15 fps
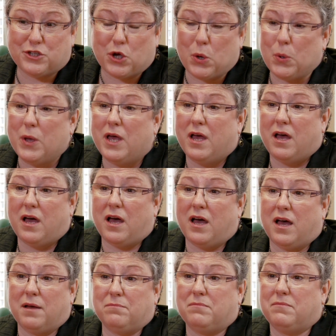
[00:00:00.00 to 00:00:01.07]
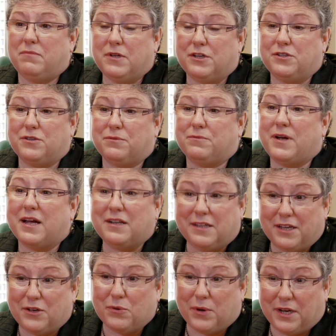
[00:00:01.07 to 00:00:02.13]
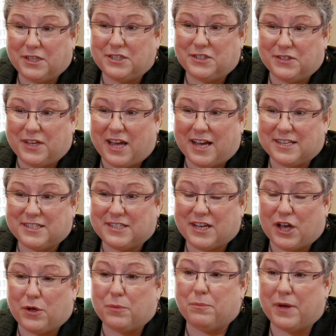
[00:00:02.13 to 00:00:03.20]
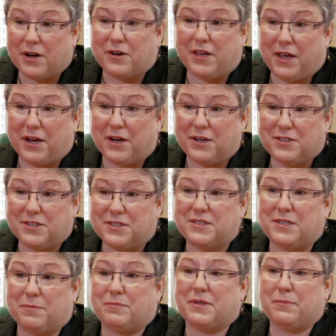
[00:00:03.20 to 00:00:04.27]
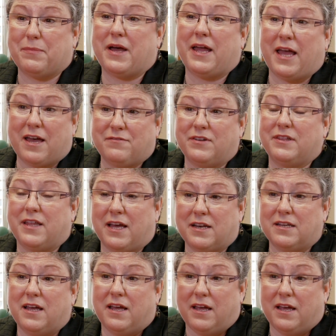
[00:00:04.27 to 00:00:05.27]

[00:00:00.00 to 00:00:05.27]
So um, they're directly going to get uh, better care just simply by having that,